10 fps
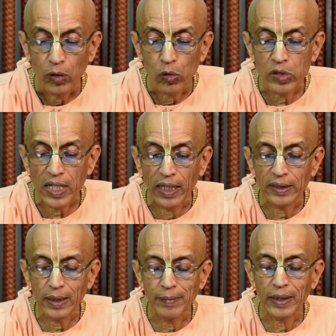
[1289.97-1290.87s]
whose
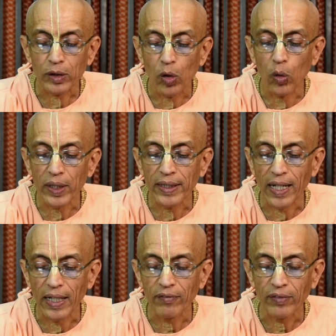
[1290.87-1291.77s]
ultimate goal in
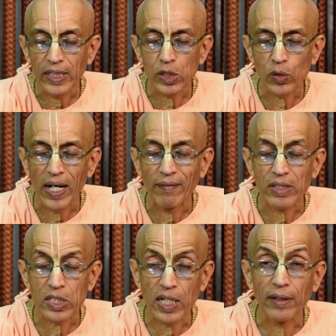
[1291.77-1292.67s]
life is to have a
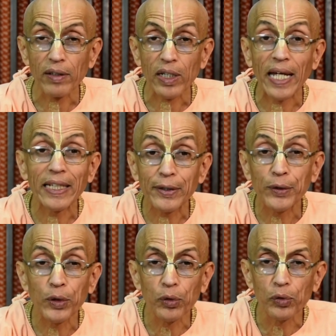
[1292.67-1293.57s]
son like
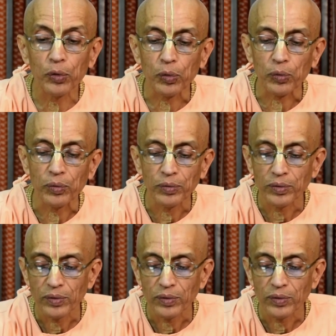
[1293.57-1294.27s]
you.